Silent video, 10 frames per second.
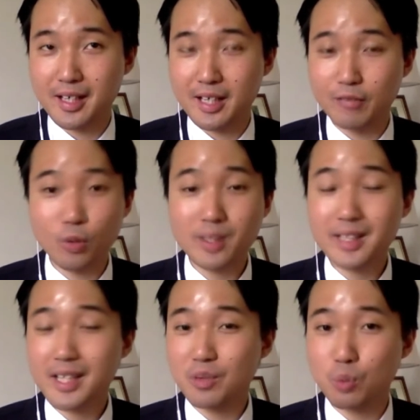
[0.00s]
I've
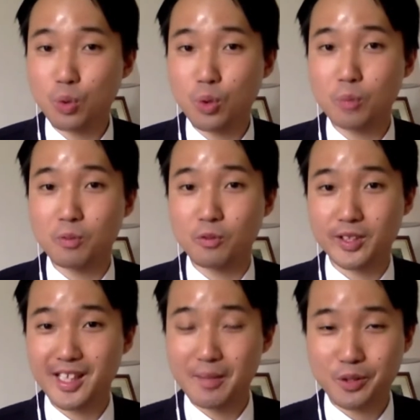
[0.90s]
always had a warm
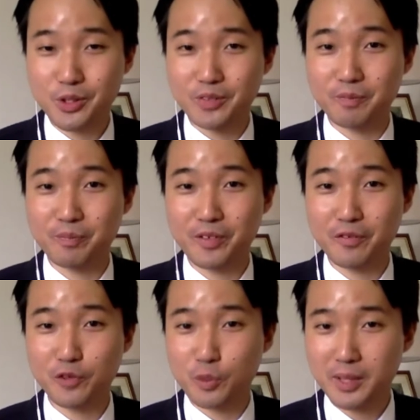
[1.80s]
reception
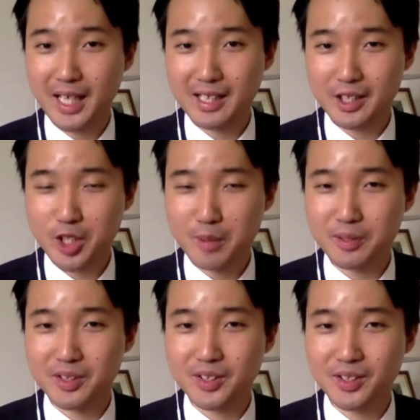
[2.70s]
from Catholic
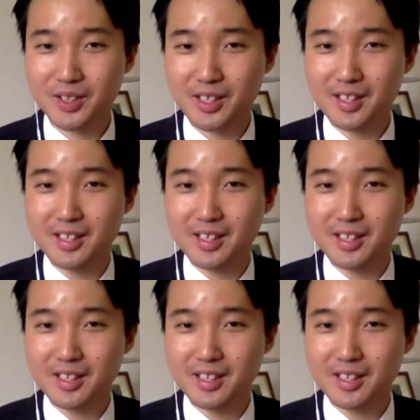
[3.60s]
chaplains